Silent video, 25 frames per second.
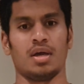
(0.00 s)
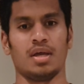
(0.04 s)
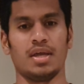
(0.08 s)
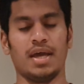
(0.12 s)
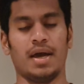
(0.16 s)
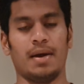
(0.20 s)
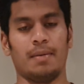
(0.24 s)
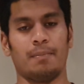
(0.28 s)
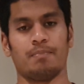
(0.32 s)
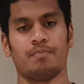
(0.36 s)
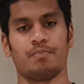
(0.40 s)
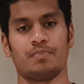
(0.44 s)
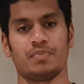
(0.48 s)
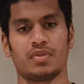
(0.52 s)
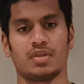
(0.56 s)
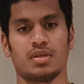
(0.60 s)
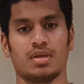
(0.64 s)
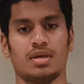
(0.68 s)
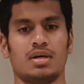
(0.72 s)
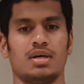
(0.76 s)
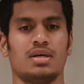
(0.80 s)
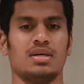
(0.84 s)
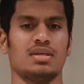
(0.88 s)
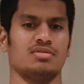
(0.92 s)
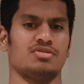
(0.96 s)
Yeah,
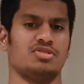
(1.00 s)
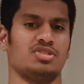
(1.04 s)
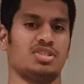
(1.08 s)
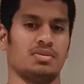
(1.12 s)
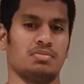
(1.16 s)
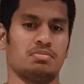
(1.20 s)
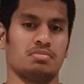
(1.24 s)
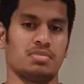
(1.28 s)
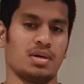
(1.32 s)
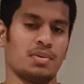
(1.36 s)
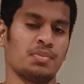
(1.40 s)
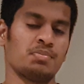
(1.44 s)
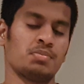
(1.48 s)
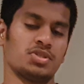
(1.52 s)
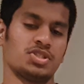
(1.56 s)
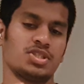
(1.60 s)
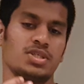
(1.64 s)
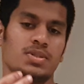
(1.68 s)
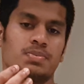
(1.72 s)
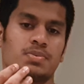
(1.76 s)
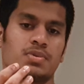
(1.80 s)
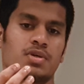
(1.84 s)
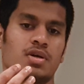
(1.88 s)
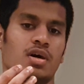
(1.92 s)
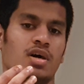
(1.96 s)
uh, gym
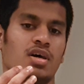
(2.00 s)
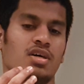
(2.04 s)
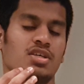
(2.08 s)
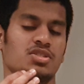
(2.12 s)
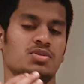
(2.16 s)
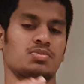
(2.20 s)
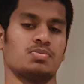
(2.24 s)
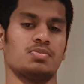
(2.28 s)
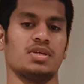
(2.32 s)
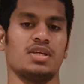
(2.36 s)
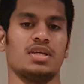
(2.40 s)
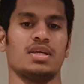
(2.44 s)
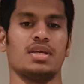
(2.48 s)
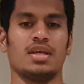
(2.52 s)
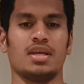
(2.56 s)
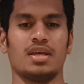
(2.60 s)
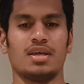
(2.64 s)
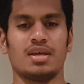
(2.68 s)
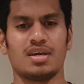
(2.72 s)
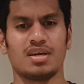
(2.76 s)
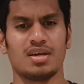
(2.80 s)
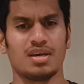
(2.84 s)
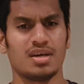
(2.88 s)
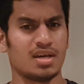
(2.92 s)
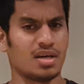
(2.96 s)
membership cost me
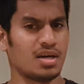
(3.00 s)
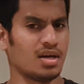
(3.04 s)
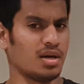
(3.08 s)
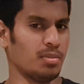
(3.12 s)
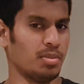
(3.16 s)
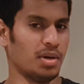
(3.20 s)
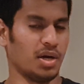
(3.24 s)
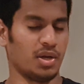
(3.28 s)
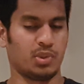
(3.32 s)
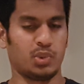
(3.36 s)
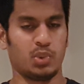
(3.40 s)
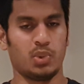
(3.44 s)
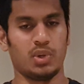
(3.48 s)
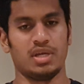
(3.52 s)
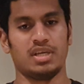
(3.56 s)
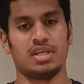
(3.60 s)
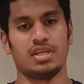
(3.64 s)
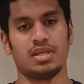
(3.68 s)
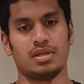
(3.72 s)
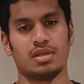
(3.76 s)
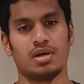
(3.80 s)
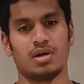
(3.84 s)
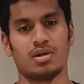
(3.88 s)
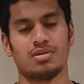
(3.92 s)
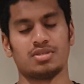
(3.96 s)
about
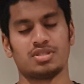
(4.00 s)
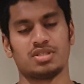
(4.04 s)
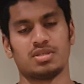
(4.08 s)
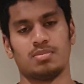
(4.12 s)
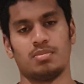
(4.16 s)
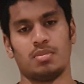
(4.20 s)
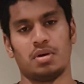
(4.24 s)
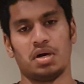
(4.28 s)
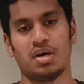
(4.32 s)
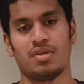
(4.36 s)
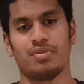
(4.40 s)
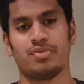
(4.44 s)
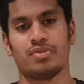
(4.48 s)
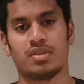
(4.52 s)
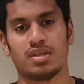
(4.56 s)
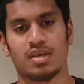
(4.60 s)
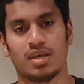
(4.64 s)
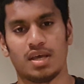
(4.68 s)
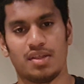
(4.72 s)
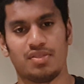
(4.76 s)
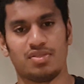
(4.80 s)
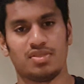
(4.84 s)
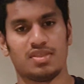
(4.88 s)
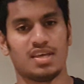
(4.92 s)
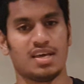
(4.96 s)
$20 a month
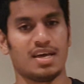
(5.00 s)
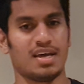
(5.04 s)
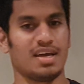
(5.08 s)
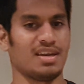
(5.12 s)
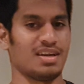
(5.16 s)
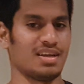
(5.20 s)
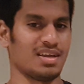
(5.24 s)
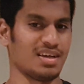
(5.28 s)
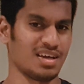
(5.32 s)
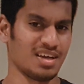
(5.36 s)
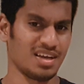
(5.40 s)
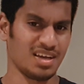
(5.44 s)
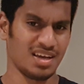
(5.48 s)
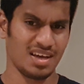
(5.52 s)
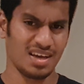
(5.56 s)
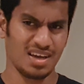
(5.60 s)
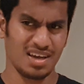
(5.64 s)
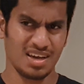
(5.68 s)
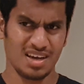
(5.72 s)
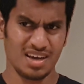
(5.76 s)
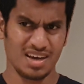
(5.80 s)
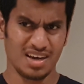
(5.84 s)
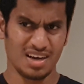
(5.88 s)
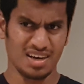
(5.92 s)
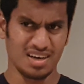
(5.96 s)
and then
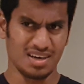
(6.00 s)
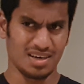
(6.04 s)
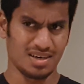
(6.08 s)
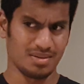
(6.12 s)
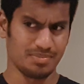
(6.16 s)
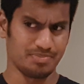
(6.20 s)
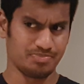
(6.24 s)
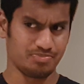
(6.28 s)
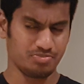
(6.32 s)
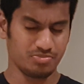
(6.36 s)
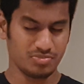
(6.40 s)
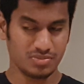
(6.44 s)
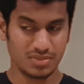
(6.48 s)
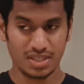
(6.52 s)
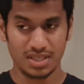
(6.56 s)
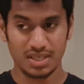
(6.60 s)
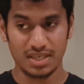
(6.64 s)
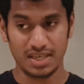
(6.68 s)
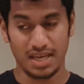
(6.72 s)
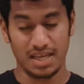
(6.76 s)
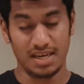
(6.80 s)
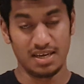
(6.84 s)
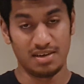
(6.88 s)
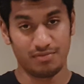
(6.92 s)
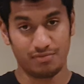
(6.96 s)
uh,
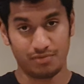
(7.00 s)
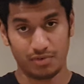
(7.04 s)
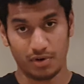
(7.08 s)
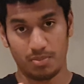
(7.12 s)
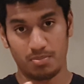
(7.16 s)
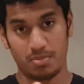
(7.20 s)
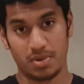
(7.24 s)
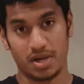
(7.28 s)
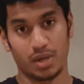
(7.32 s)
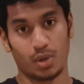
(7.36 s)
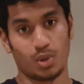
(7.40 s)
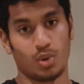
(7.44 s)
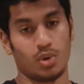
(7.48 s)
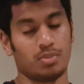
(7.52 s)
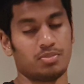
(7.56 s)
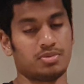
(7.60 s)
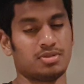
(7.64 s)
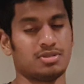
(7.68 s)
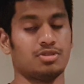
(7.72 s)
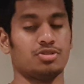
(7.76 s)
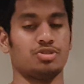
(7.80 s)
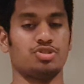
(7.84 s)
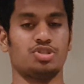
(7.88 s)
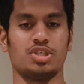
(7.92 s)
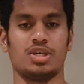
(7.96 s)
getting from my home to
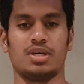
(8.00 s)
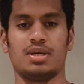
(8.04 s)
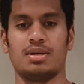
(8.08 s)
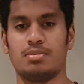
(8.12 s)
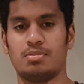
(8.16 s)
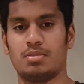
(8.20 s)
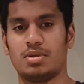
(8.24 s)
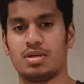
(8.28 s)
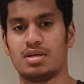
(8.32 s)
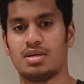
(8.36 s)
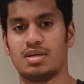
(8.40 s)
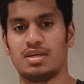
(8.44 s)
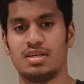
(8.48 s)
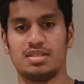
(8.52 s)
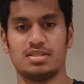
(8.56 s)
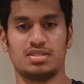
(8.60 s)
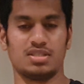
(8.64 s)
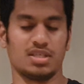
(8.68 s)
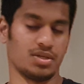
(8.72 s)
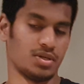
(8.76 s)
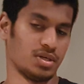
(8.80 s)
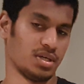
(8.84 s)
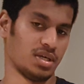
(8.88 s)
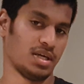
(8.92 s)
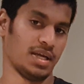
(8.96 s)
the gym is
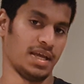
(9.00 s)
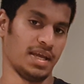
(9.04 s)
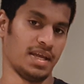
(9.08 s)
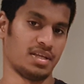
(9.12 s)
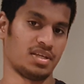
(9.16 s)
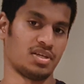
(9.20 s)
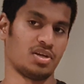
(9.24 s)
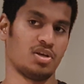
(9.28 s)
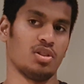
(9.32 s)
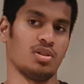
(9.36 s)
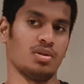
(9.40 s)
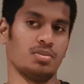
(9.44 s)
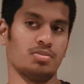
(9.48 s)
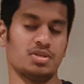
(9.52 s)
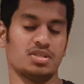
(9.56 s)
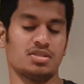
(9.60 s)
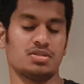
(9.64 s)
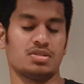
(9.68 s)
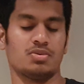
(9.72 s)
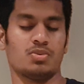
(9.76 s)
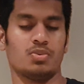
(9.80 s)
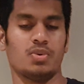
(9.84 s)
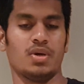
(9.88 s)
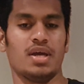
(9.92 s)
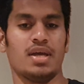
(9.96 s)
uh, 8 kilometers
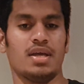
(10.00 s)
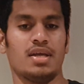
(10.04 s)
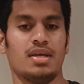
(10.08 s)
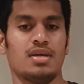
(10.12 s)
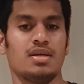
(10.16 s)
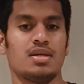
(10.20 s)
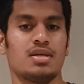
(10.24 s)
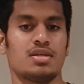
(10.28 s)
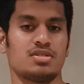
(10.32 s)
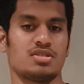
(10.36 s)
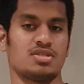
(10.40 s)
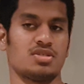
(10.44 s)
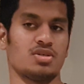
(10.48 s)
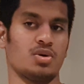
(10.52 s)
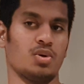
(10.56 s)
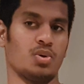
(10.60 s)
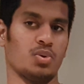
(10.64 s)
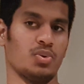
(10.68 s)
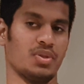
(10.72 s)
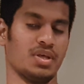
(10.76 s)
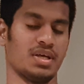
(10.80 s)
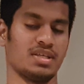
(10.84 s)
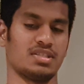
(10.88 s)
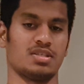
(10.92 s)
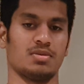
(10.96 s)
away, so
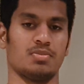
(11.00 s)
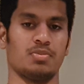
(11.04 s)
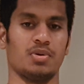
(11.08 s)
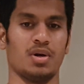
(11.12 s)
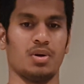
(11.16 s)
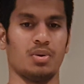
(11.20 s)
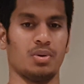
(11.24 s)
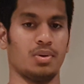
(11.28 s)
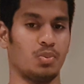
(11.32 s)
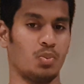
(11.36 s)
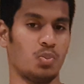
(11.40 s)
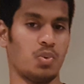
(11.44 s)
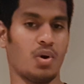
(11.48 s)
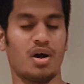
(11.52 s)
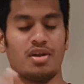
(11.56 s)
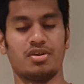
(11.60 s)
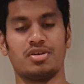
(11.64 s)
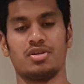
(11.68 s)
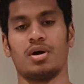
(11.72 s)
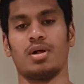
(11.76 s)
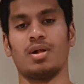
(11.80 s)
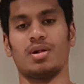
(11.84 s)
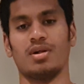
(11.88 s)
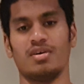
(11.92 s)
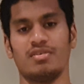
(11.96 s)
that's about $1
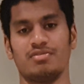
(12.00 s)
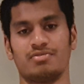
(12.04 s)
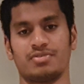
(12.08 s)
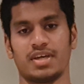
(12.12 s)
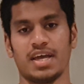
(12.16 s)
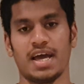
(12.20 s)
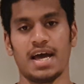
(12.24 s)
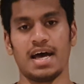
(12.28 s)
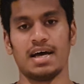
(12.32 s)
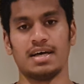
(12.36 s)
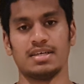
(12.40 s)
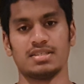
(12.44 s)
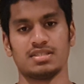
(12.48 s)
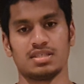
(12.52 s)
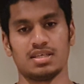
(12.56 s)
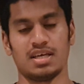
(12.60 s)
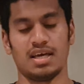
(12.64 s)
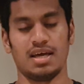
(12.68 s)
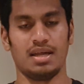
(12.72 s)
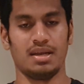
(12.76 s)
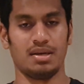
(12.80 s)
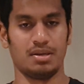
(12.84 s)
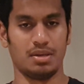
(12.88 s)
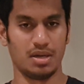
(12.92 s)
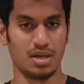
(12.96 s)
of gas,
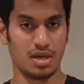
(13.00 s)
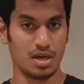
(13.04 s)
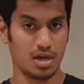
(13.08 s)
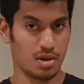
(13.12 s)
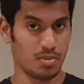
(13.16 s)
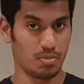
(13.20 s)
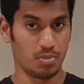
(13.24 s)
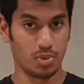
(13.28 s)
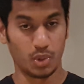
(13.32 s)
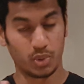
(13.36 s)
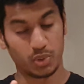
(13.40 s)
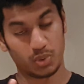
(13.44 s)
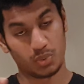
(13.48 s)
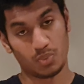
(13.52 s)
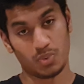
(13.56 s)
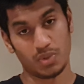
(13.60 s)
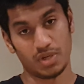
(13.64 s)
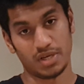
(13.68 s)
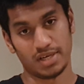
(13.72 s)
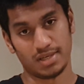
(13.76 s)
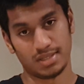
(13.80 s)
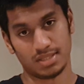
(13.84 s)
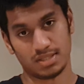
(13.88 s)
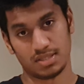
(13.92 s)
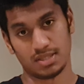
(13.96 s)
and both
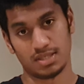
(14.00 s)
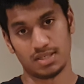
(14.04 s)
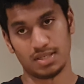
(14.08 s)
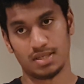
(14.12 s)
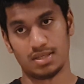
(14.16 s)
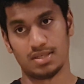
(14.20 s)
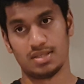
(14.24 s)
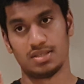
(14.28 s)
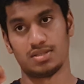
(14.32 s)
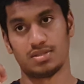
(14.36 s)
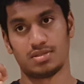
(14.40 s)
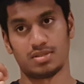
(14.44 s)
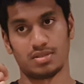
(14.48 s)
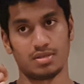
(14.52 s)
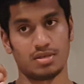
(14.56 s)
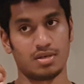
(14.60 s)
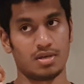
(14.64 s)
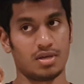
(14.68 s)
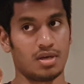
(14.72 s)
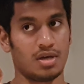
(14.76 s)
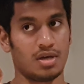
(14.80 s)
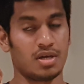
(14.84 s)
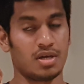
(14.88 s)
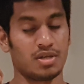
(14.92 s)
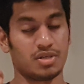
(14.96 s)
ways is
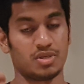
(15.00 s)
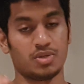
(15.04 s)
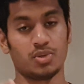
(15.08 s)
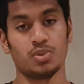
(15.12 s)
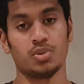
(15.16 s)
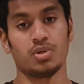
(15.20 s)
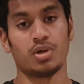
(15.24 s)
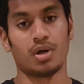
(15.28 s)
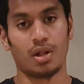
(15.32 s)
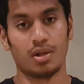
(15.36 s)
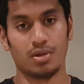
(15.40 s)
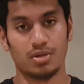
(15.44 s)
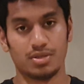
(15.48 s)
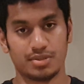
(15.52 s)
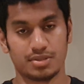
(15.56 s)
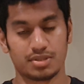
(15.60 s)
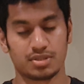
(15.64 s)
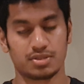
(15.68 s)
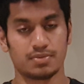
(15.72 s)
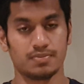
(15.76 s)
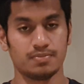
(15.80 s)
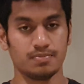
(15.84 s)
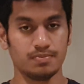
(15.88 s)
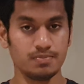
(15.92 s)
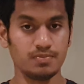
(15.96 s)
$2.